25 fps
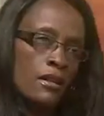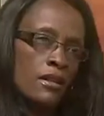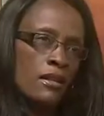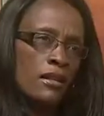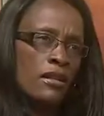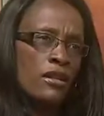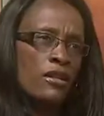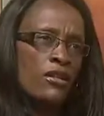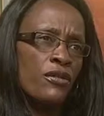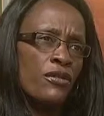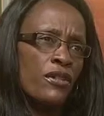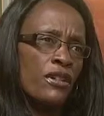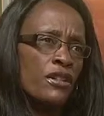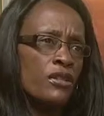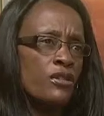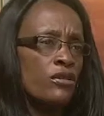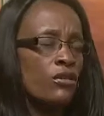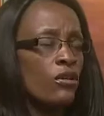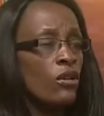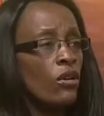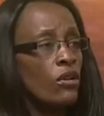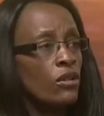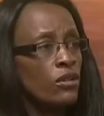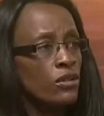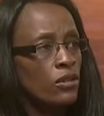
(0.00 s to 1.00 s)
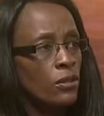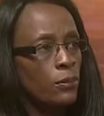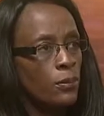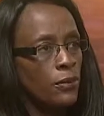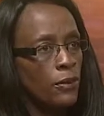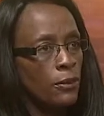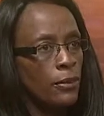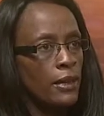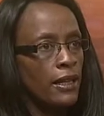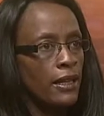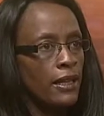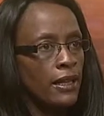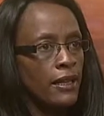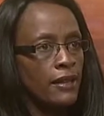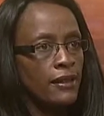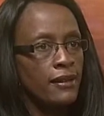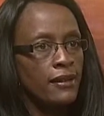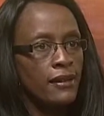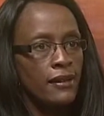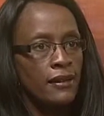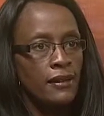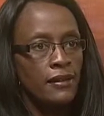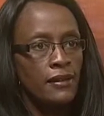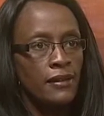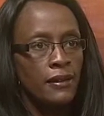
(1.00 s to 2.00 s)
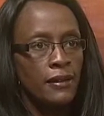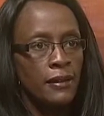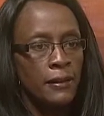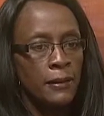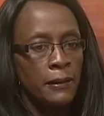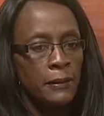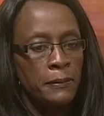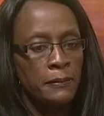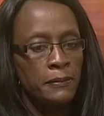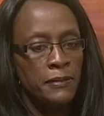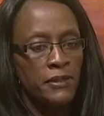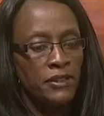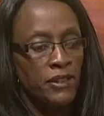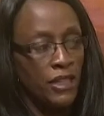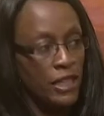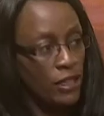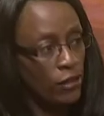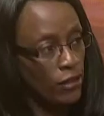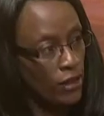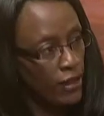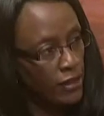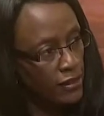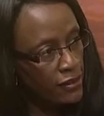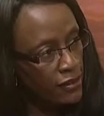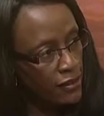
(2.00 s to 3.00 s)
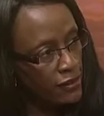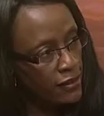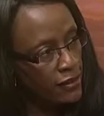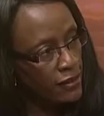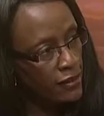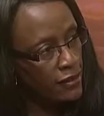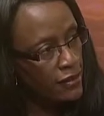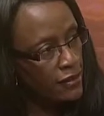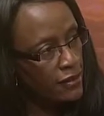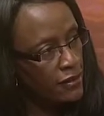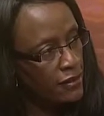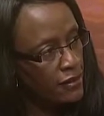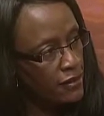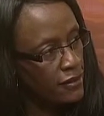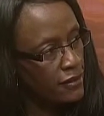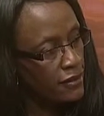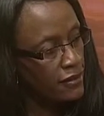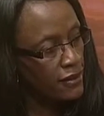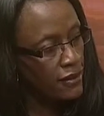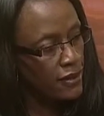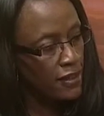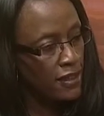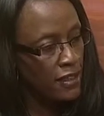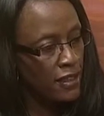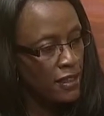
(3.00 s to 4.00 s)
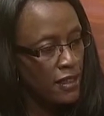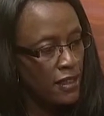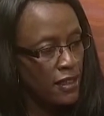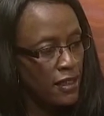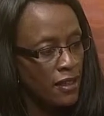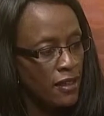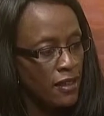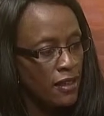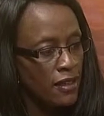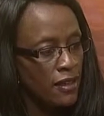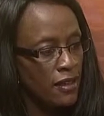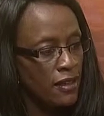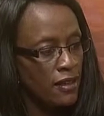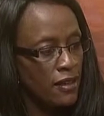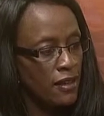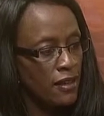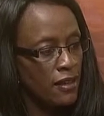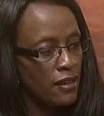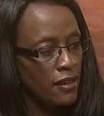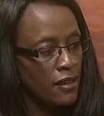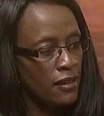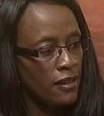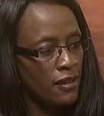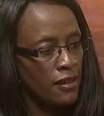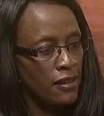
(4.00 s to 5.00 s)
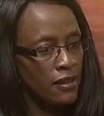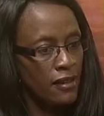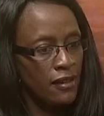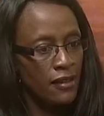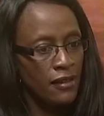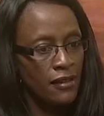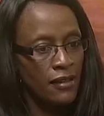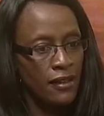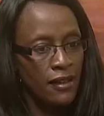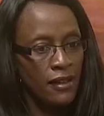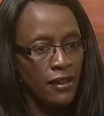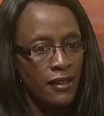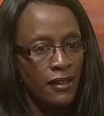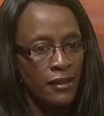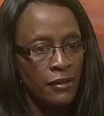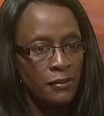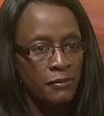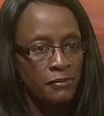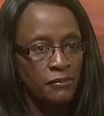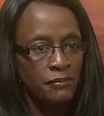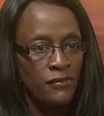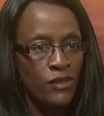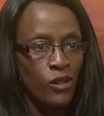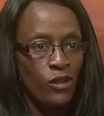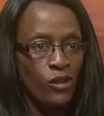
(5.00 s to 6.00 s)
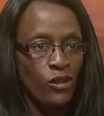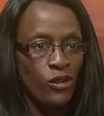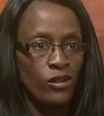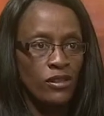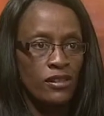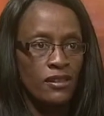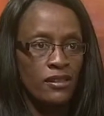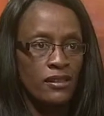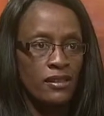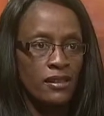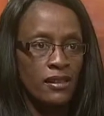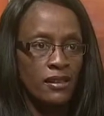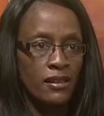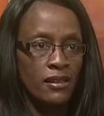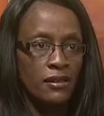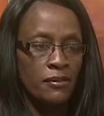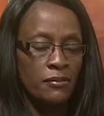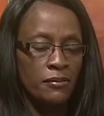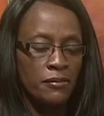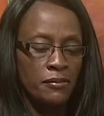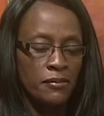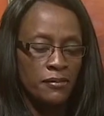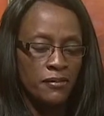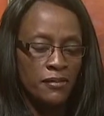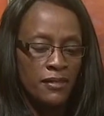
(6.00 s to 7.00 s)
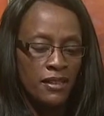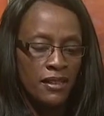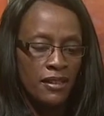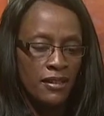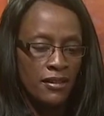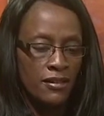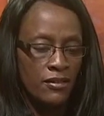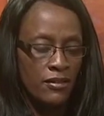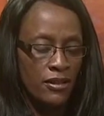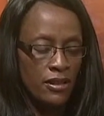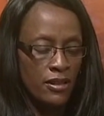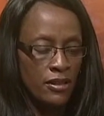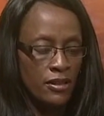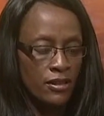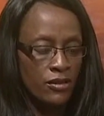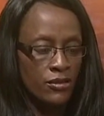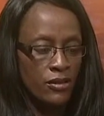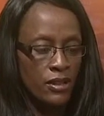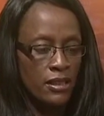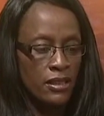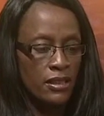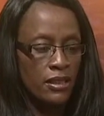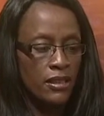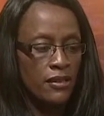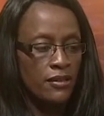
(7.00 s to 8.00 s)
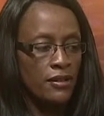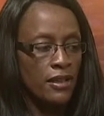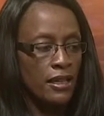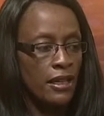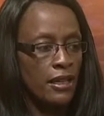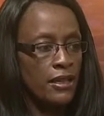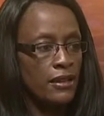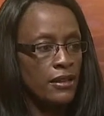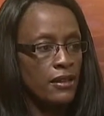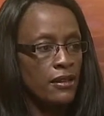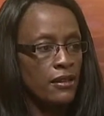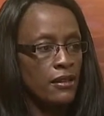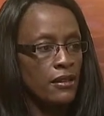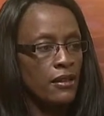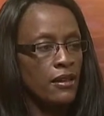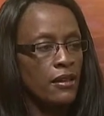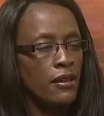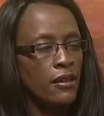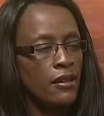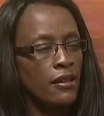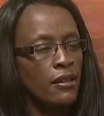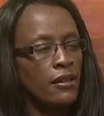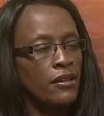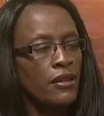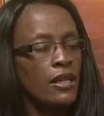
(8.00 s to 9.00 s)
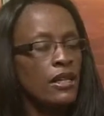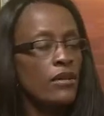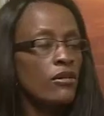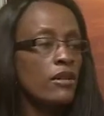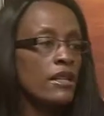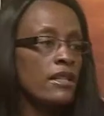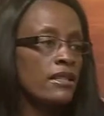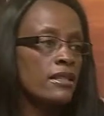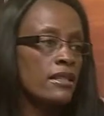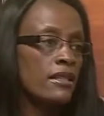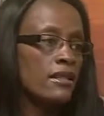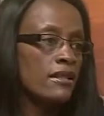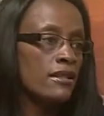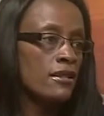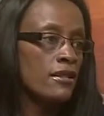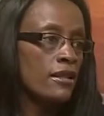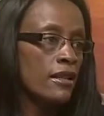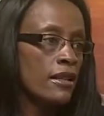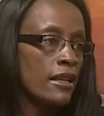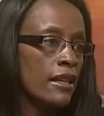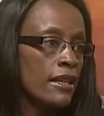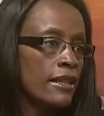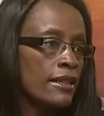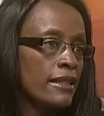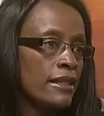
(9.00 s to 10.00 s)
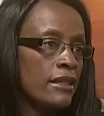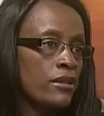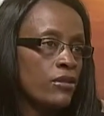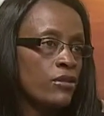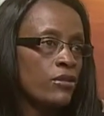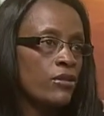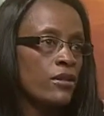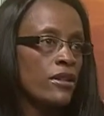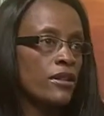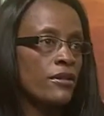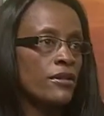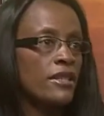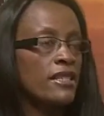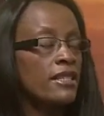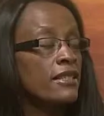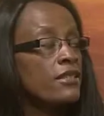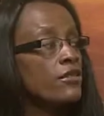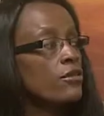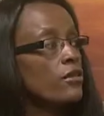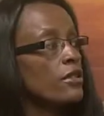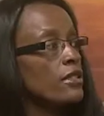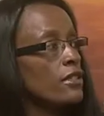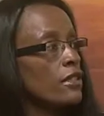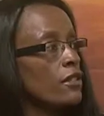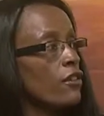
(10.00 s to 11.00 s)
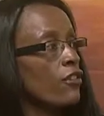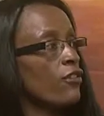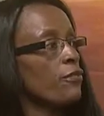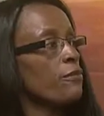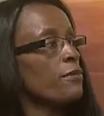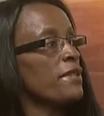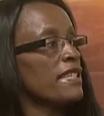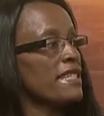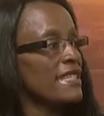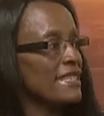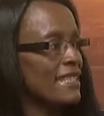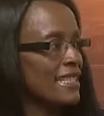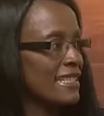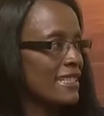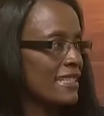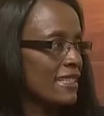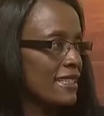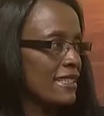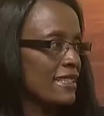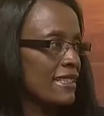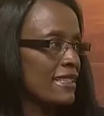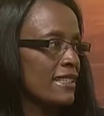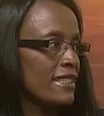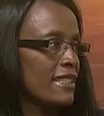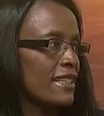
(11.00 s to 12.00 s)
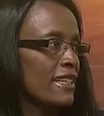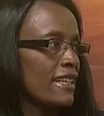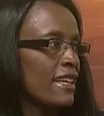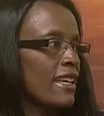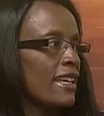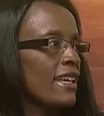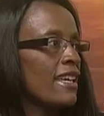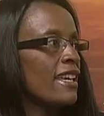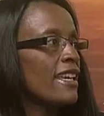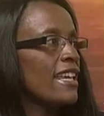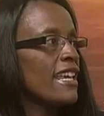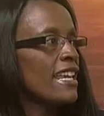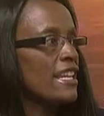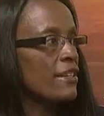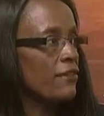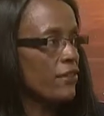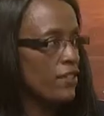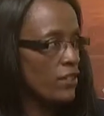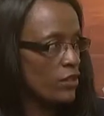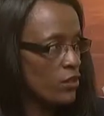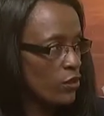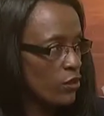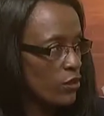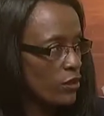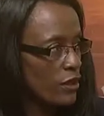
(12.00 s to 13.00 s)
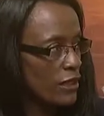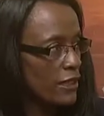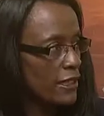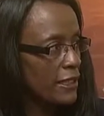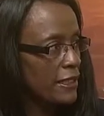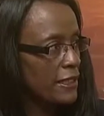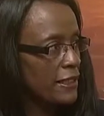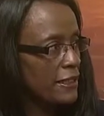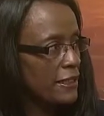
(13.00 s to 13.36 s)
City of Windhoek also promulgated regulations that are called the the regulations relating to the registration of businesses in Windhoek.